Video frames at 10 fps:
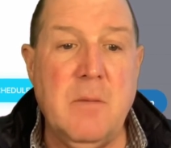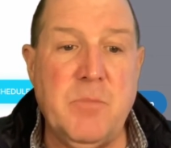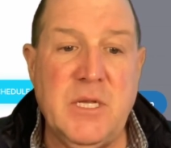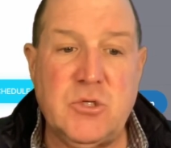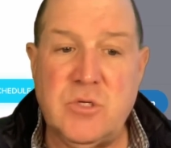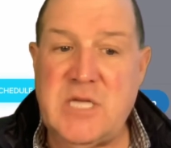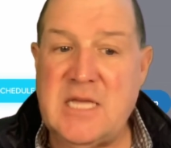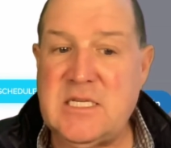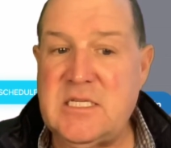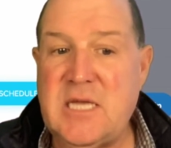Pinterest
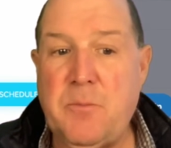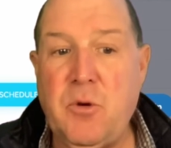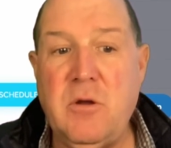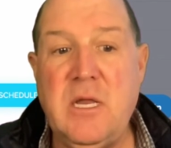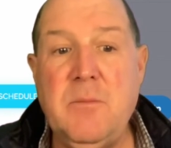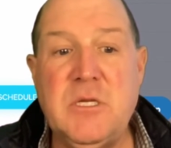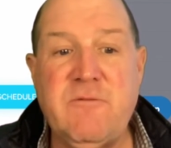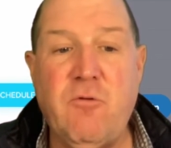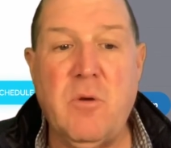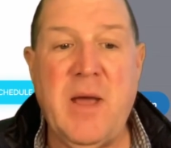has a separate image
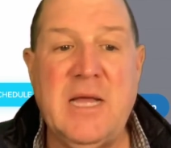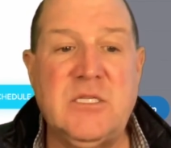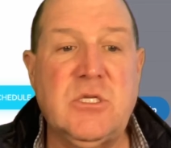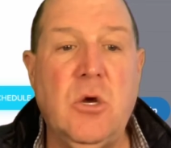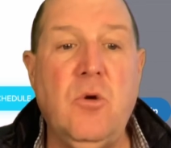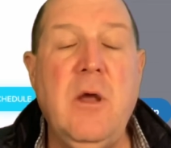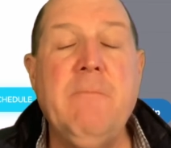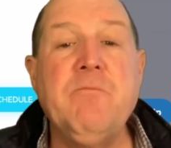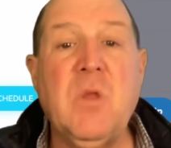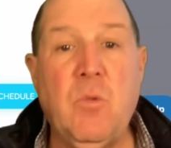format, so
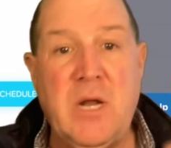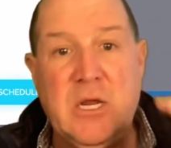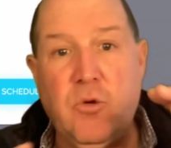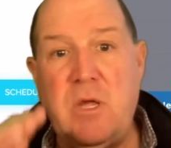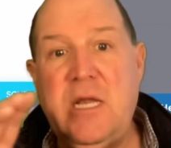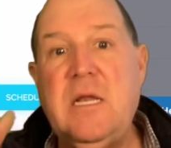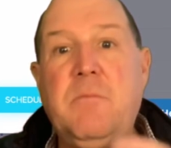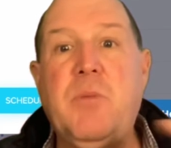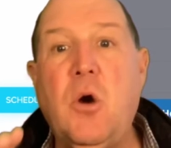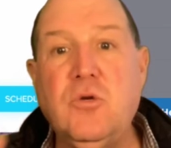when I
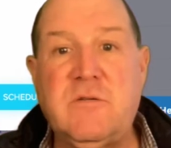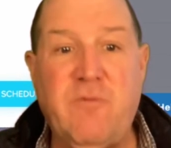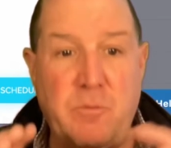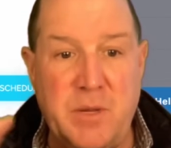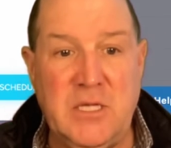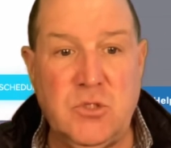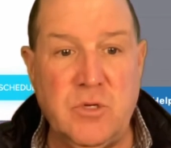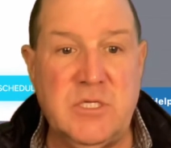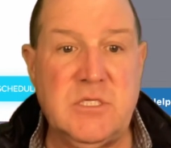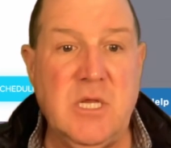created posts for
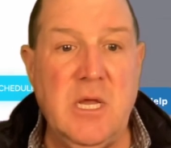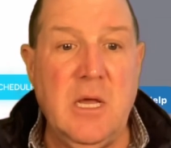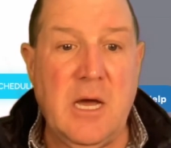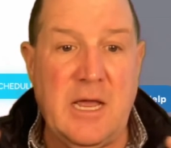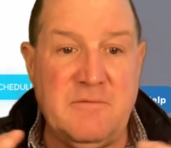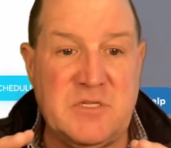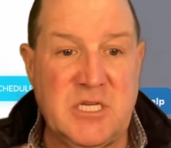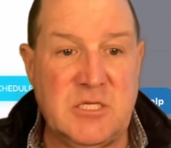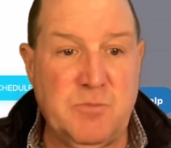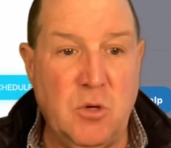Pinterest, I have
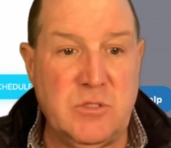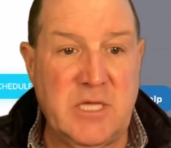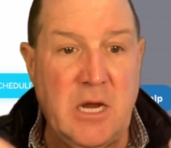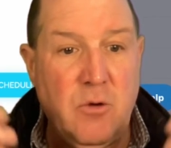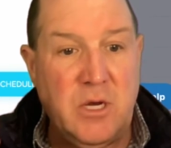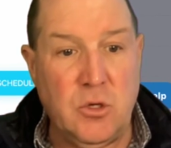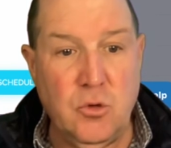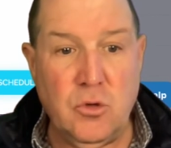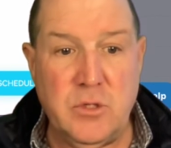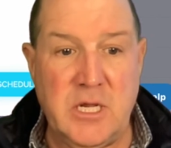6 posts there, and
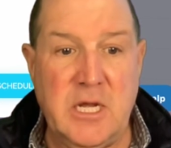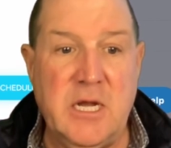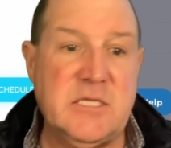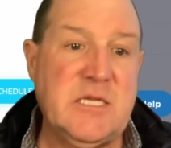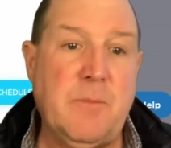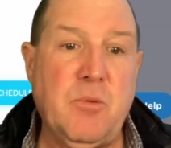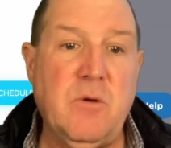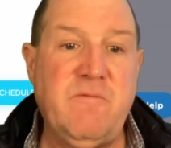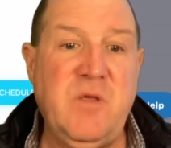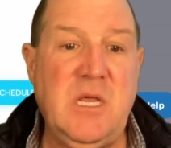Google needed a
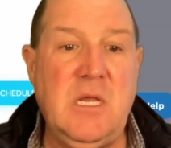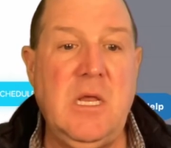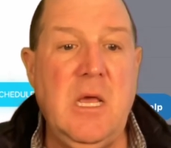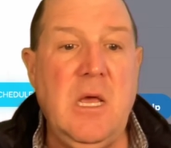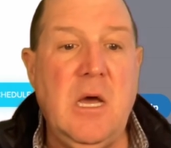separate feed.